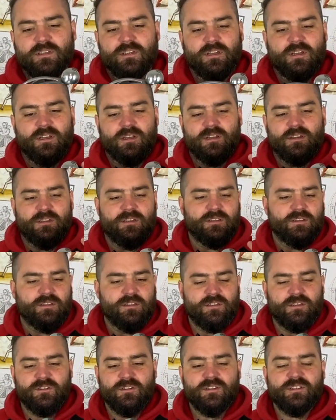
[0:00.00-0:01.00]

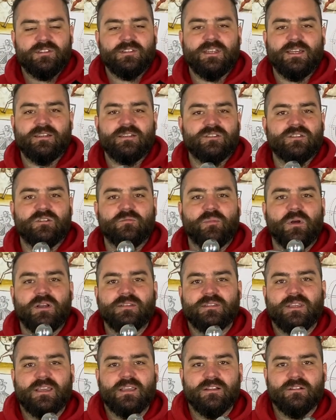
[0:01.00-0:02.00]
the standard sort of
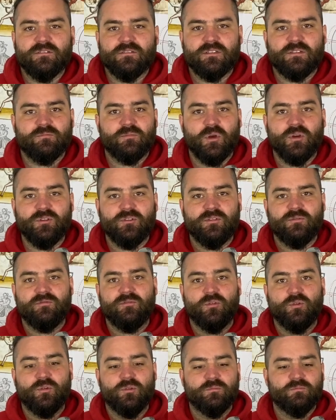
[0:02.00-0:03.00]
basket hilt, both
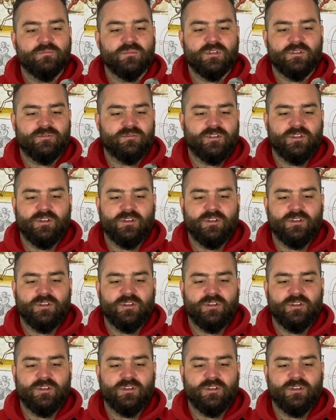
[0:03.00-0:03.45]
for the